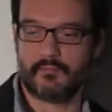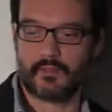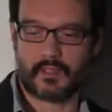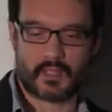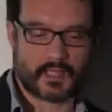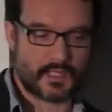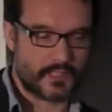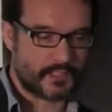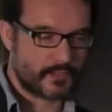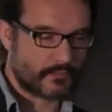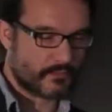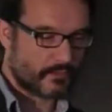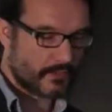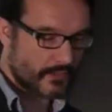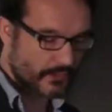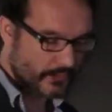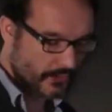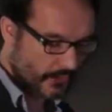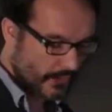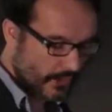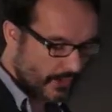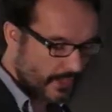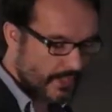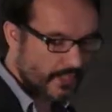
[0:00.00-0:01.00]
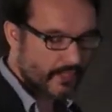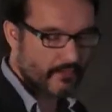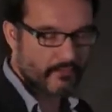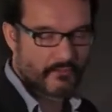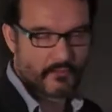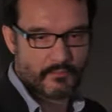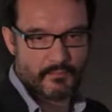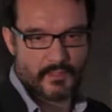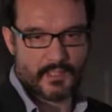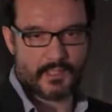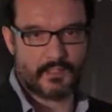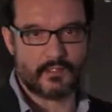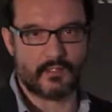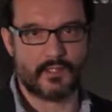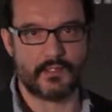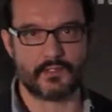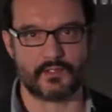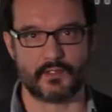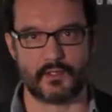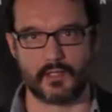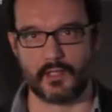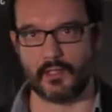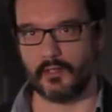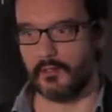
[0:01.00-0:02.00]
Okay, so we're on a journey now through a million lines
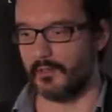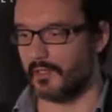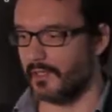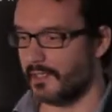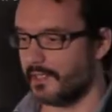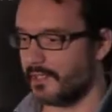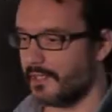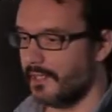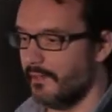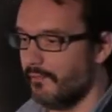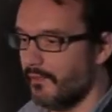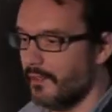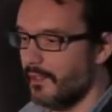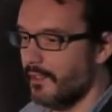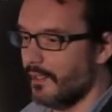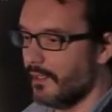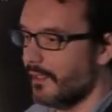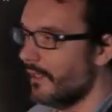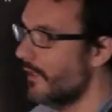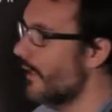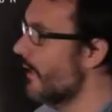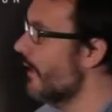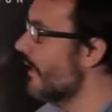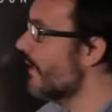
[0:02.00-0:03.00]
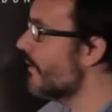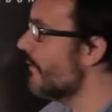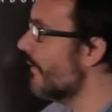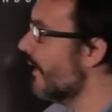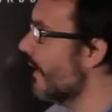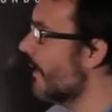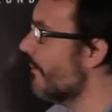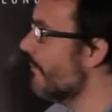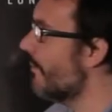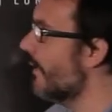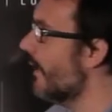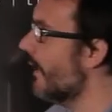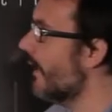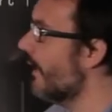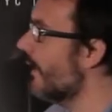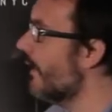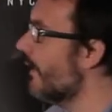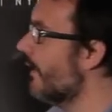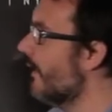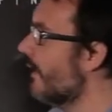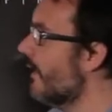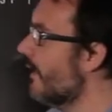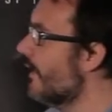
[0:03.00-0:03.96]
of code. Let's see if a look. We're getting bigger.